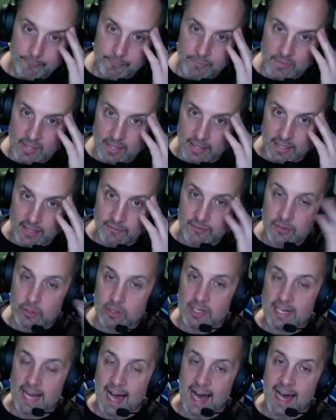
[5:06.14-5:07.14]
like if you're
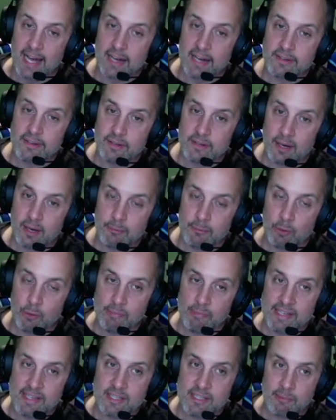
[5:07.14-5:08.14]
not a
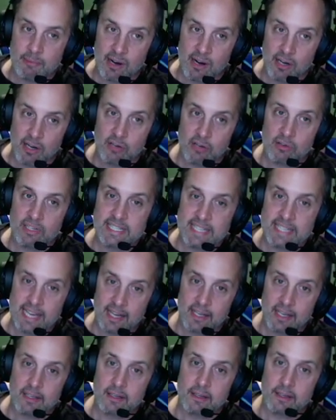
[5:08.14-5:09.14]
momentum hungry
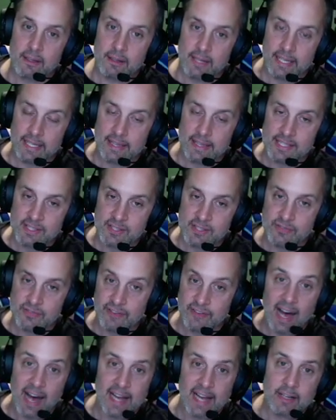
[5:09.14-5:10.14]
deck, like this is
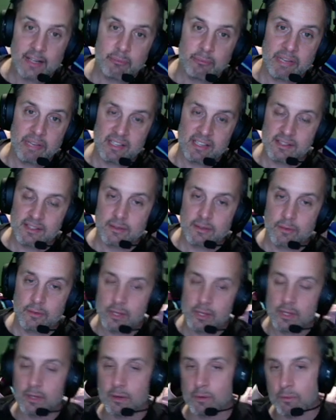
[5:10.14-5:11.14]
fine because
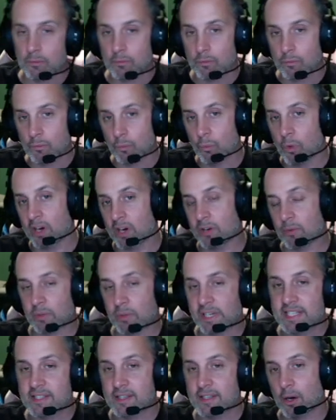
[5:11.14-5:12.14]
the one
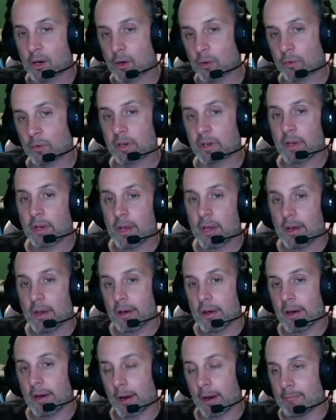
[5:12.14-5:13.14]
rezone,
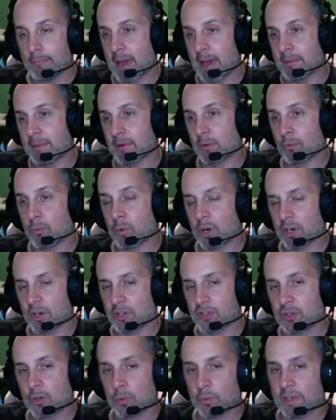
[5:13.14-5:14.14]
maybe one or
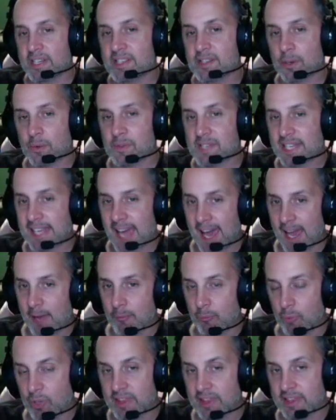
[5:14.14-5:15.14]
two rezones a
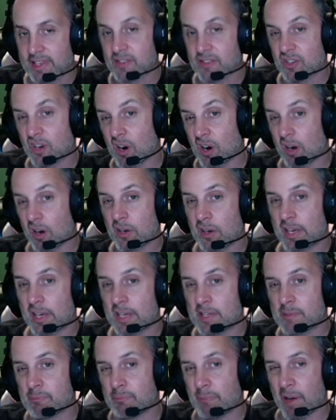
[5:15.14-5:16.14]
game with this card
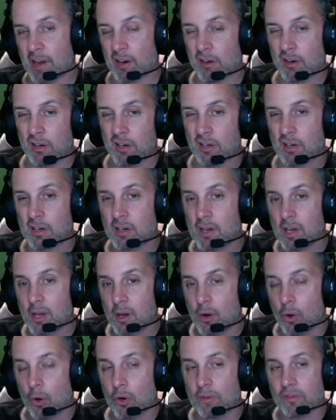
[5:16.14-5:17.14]
is better
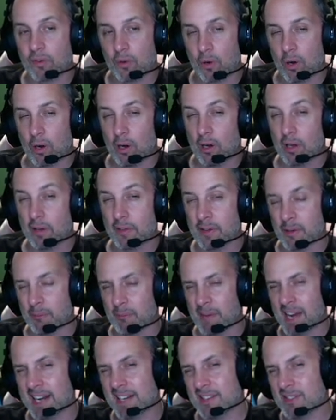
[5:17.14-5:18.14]
overall than
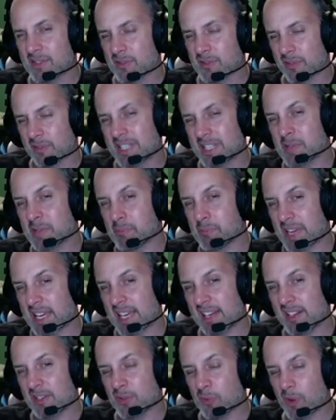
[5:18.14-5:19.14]
-3
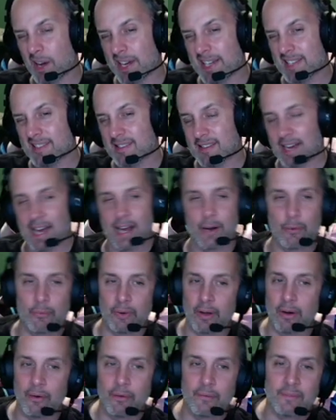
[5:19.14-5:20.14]
speed twice. I don't
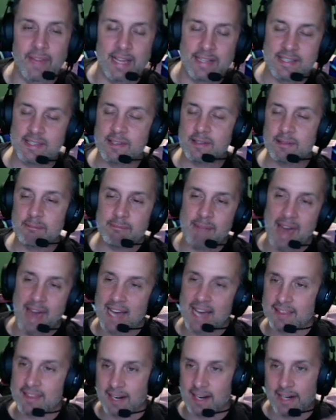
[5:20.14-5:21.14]
know. That's some
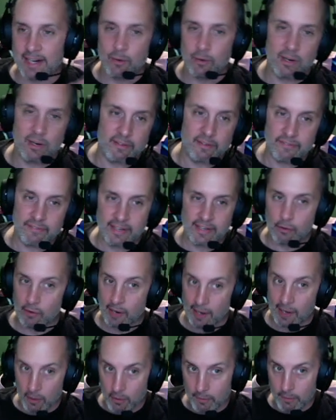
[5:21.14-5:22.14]
math that I don't want to figure
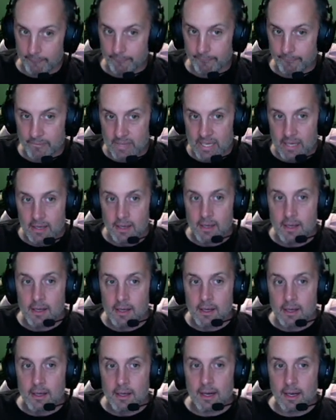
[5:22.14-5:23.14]
out.
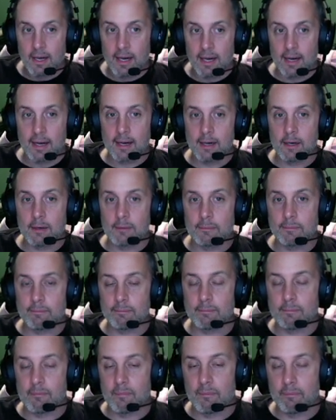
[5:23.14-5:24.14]
Um,
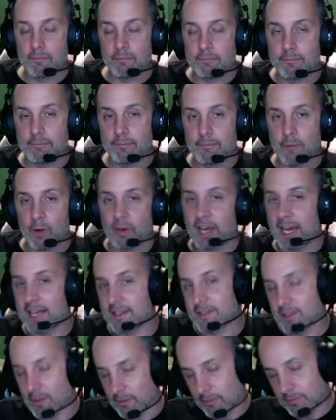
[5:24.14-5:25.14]
Okay, so